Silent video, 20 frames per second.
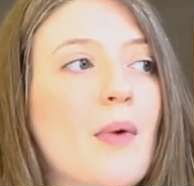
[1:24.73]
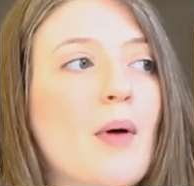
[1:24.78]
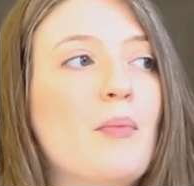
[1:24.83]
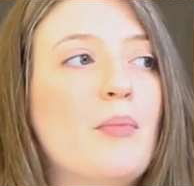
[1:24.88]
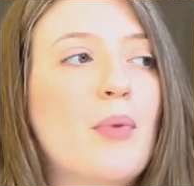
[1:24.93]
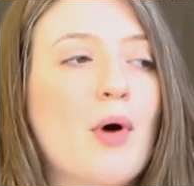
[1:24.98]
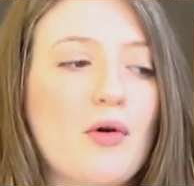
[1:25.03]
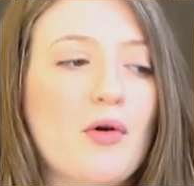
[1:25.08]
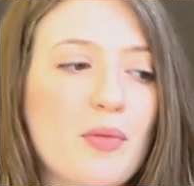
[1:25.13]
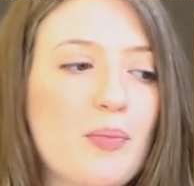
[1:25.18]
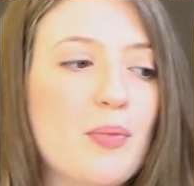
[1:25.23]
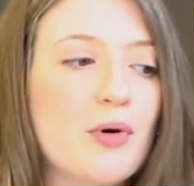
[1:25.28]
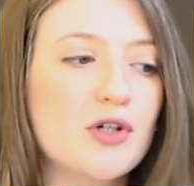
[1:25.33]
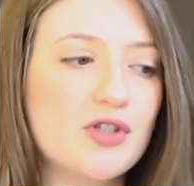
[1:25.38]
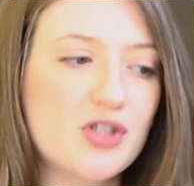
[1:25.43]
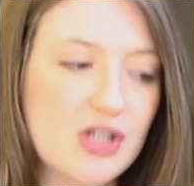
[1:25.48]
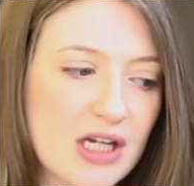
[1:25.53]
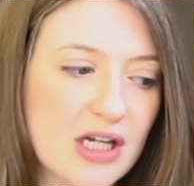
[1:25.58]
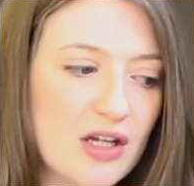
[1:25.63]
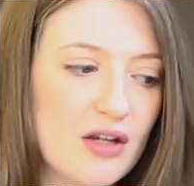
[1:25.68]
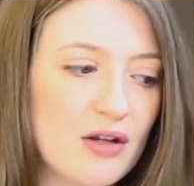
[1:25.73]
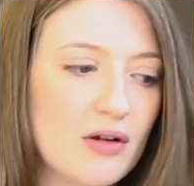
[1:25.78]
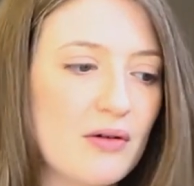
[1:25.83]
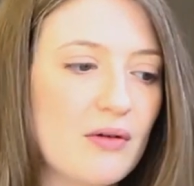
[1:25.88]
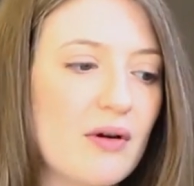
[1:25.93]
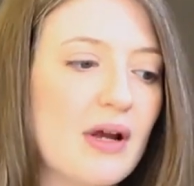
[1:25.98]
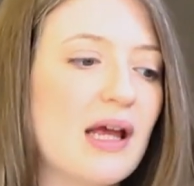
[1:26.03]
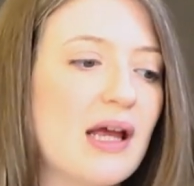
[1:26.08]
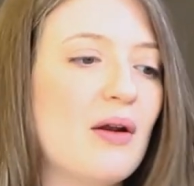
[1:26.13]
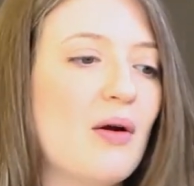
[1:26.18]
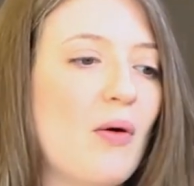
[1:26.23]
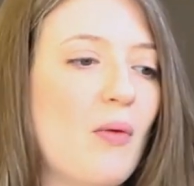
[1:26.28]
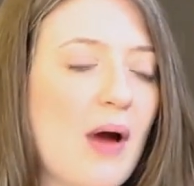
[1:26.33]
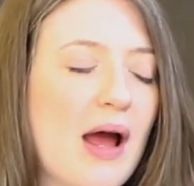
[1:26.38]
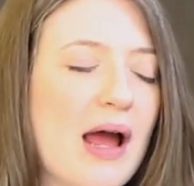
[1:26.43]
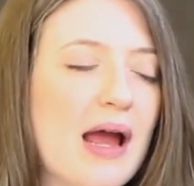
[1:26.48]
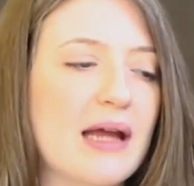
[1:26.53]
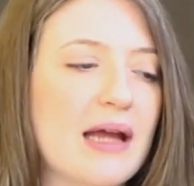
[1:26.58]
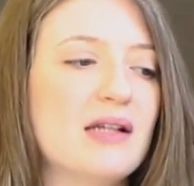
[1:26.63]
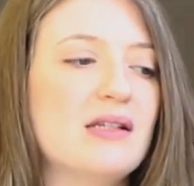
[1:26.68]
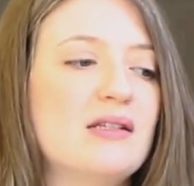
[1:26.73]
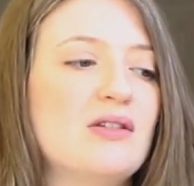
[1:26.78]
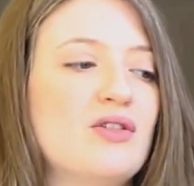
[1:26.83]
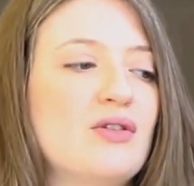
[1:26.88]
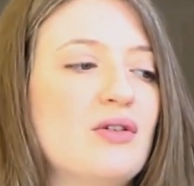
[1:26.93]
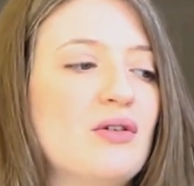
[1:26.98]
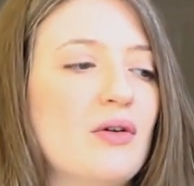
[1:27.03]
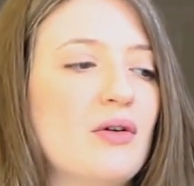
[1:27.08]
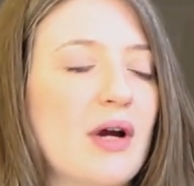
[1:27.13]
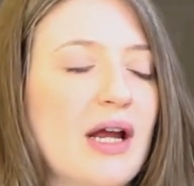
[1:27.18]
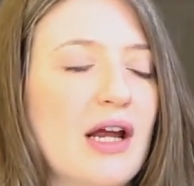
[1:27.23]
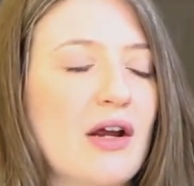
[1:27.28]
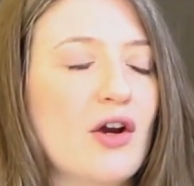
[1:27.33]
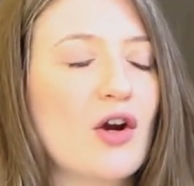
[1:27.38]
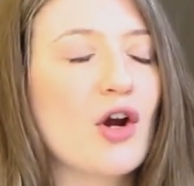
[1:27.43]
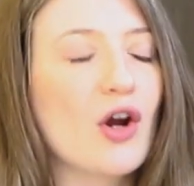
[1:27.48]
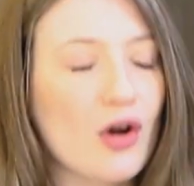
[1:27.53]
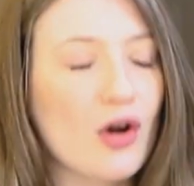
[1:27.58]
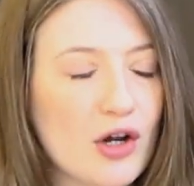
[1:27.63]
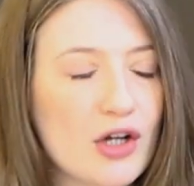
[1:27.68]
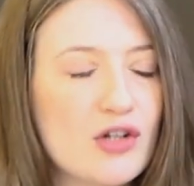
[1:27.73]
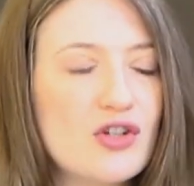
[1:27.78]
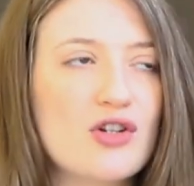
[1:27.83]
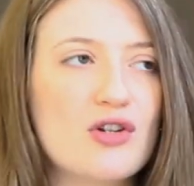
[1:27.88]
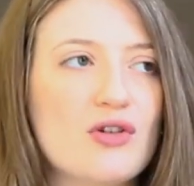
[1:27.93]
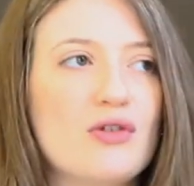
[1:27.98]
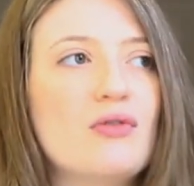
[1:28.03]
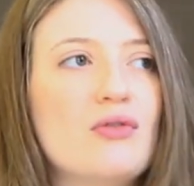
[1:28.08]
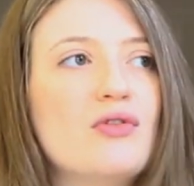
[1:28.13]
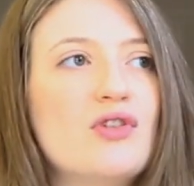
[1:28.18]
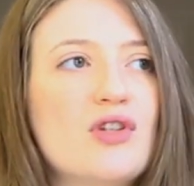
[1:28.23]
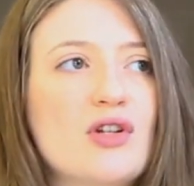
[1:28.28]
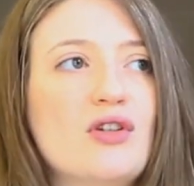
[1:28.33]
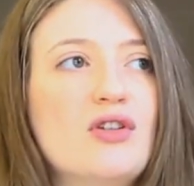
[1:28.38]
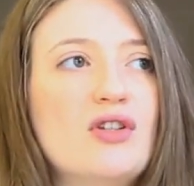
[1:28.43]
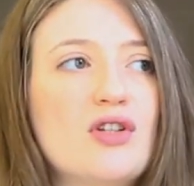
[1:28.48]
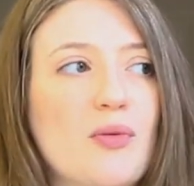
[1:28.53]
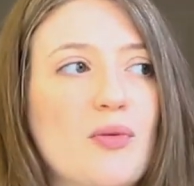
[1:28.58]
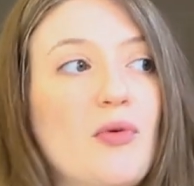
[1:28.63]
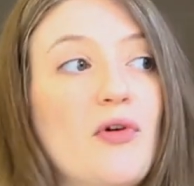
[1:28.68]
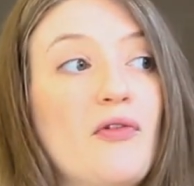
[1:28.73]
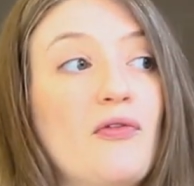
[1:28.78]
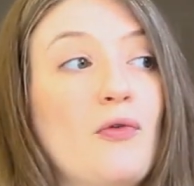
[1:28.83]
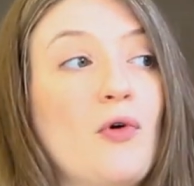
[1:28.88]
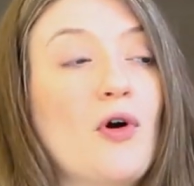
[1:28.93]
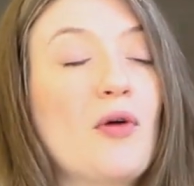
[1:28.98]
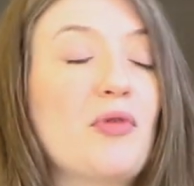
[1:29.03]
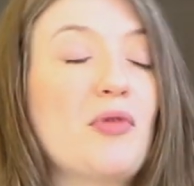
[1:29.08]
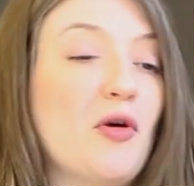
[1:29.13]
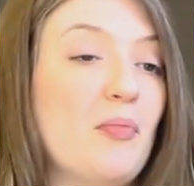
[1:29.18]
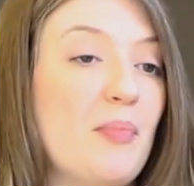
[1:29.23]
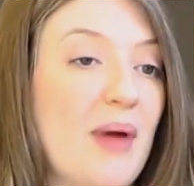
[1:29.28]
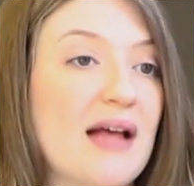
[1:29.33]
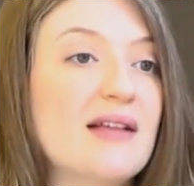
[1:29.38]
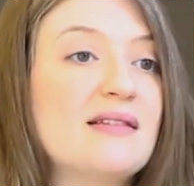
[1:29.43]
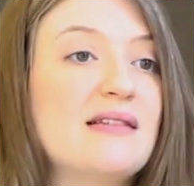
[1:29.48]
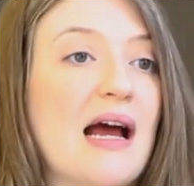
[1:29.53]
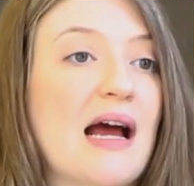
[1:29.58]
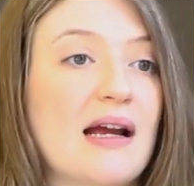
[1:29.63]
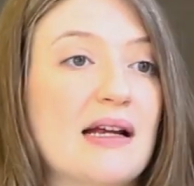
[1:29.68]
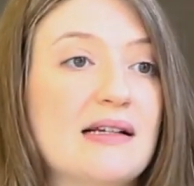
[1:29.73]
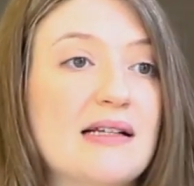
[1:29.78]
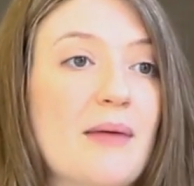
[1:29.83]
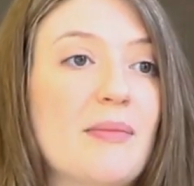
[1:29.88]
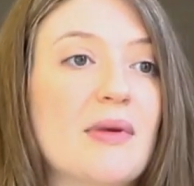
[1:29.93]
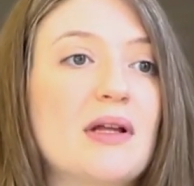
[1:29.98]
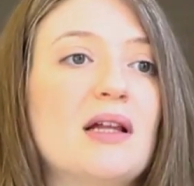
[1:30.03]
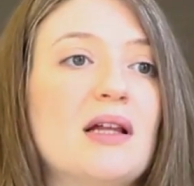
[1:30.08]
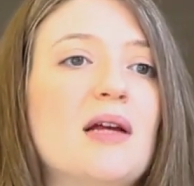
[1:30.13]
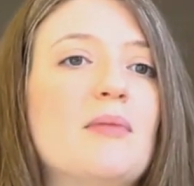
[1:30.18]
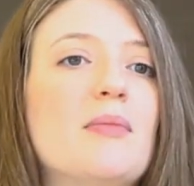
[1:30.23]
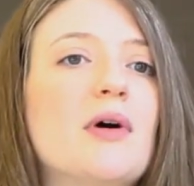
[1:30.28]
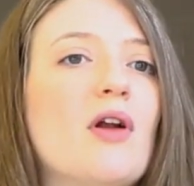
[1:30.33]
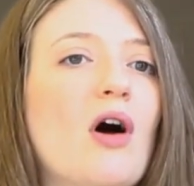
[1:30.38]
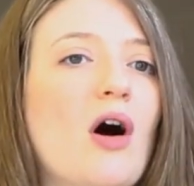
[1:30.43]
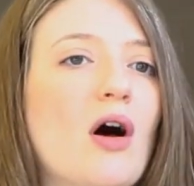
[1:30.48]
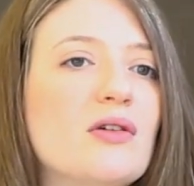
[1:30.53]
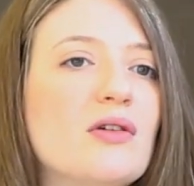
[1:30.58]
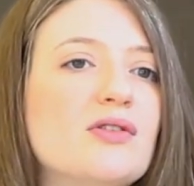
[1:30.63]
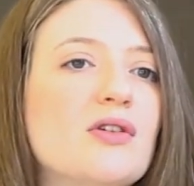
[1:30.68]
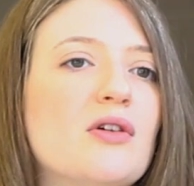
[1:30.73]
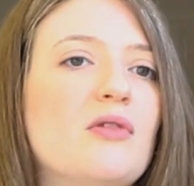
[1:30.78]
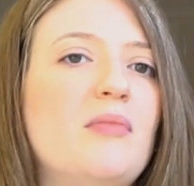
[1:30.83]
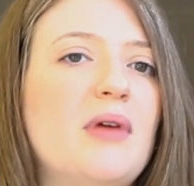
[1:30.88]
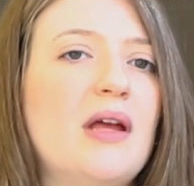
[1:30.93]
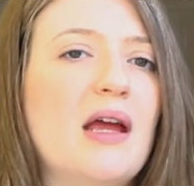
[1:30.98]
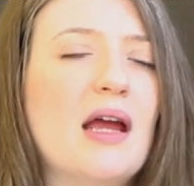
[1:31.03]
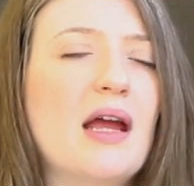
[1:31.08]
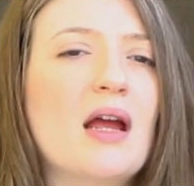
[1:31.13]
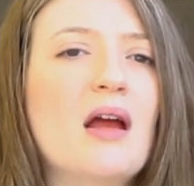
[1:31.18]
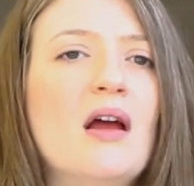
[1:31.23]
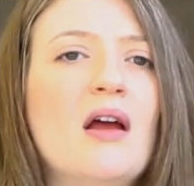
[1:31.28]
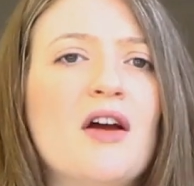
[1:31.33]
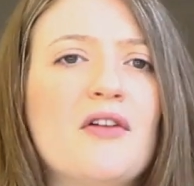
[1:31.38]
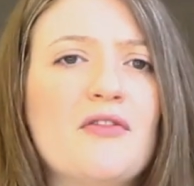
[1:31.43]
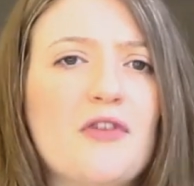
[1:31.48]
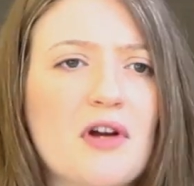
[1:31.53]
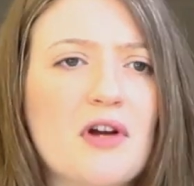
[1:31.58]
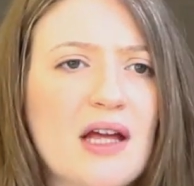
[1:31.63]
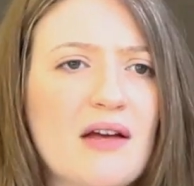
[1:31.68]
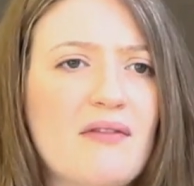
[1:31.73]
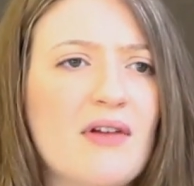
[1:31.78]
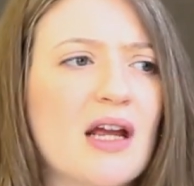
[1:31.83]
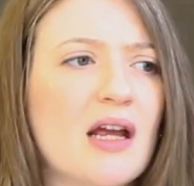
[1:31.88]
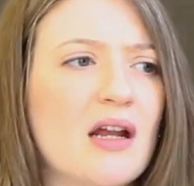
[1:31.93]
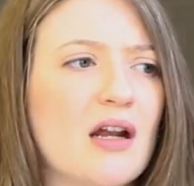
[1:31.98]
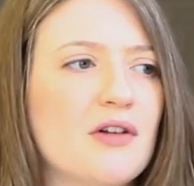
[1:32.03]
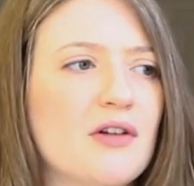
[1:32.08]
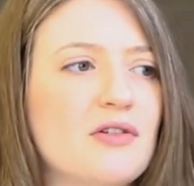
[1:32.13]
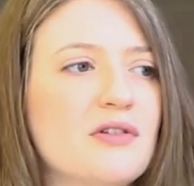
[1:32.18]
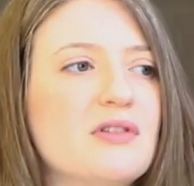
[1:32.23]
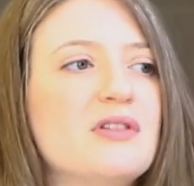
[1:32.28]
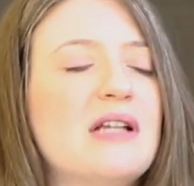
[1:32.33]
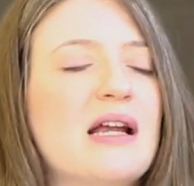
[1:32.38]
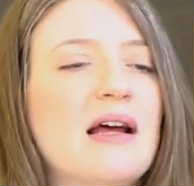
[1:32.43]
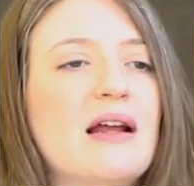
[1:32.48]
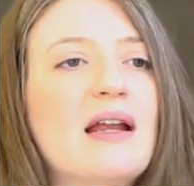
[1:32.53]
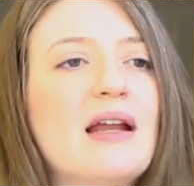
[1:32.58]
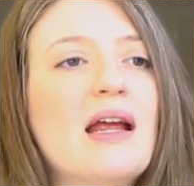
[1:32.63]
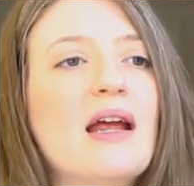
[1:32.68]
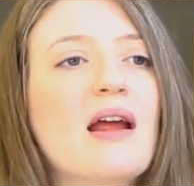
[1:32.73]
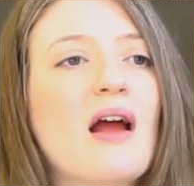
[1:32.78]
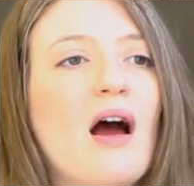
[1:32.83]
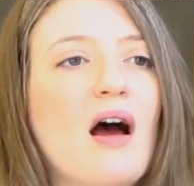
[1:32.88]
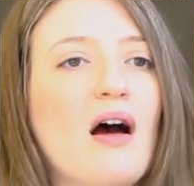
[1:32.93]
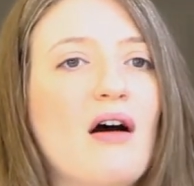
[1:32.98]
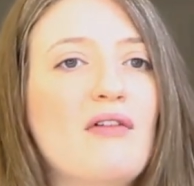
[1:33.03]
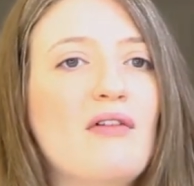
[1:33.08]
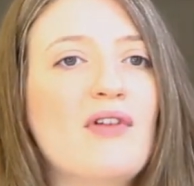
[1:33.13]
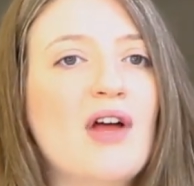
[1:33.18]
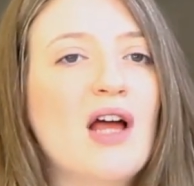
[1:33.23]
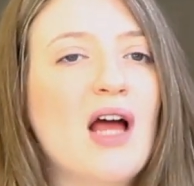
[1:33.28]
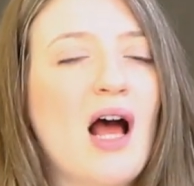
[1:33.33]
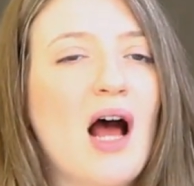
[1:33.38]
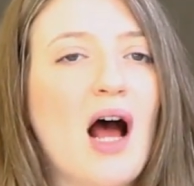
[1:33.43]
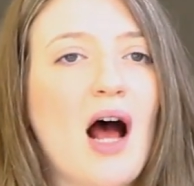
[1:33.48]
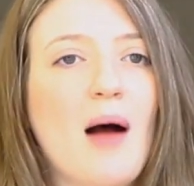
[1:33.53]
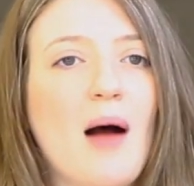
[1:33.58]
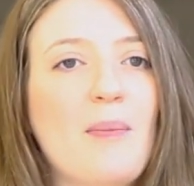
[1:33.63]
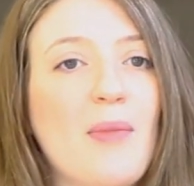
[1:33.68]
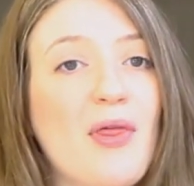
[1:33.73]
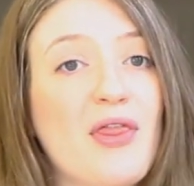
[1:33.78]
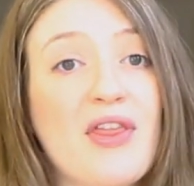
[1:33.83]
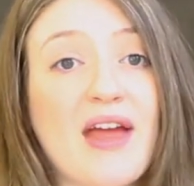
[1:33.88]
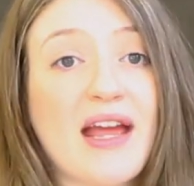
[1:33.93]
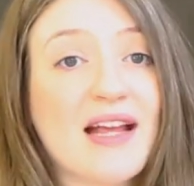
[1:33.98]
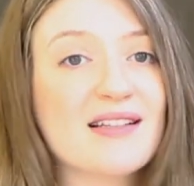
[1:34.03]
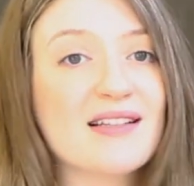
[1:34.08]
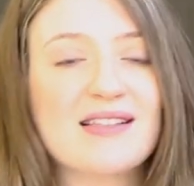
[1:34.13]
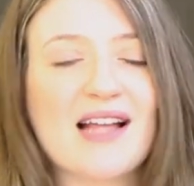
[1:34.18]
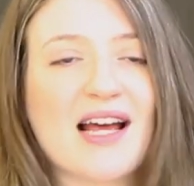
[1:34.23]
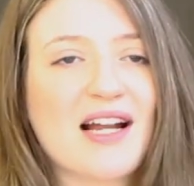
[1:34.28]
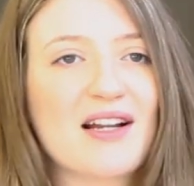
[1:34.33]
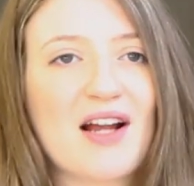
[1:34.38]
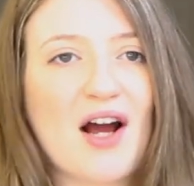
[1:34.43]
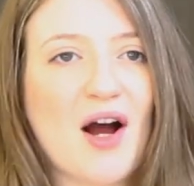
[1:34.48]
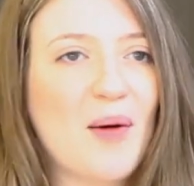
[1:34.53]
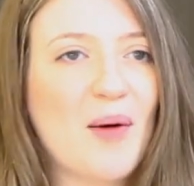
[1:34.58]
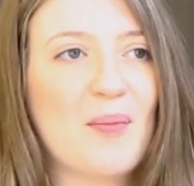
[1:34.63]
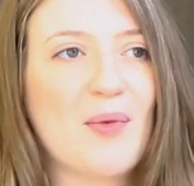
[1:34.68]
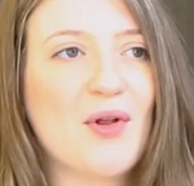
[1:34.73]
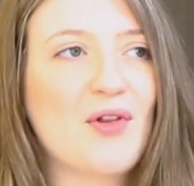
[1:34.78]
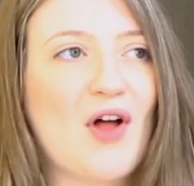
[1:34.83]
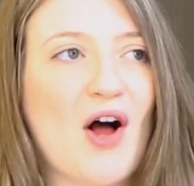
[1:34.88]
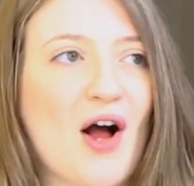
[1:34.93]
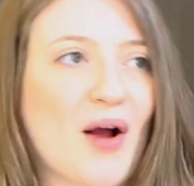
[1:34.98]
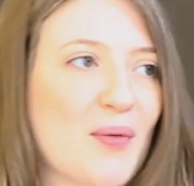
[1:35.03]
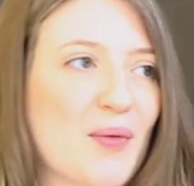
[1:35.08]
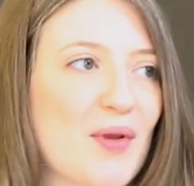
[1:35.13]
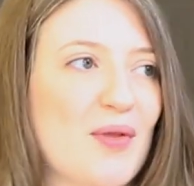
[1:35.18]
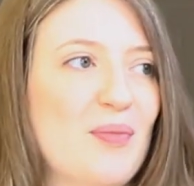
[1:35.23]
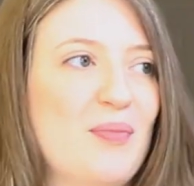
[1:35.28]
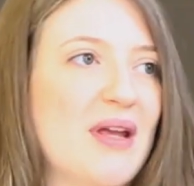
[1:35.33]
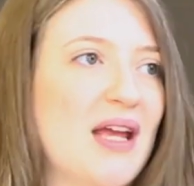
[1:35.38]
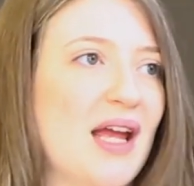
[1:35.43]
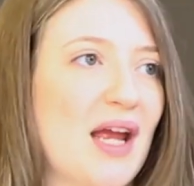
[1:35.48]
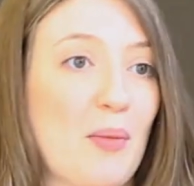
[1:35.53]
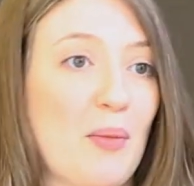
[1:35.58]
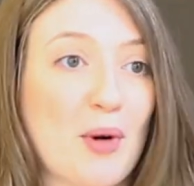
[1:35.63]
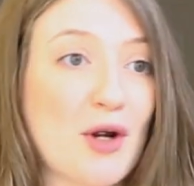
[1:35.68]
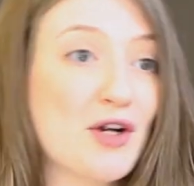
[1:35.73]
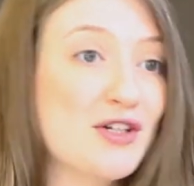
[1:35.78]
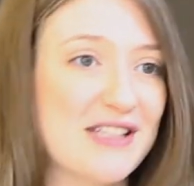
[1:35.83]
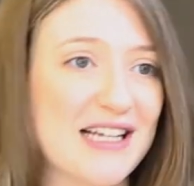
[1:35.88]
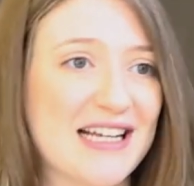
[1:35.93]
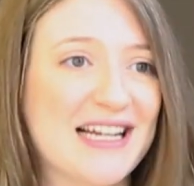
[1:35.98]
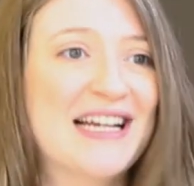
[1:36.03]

both pushing you in a way to encourage you to perform your best academically, but also being forgiving and understanding of things that come along with being a person.